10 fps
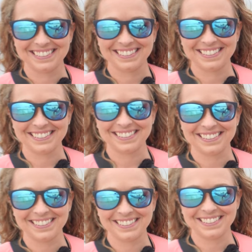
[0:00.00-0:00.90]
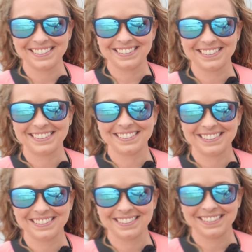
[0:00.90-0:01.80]

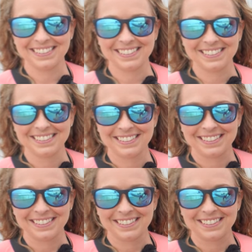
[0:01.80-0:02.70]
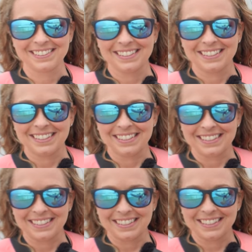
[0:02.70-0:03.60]

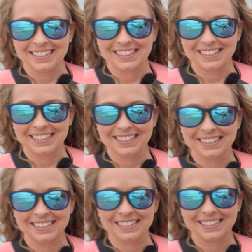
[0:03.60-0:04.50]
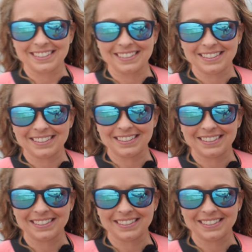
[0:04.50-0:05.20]
No words are spoken by the person on screen.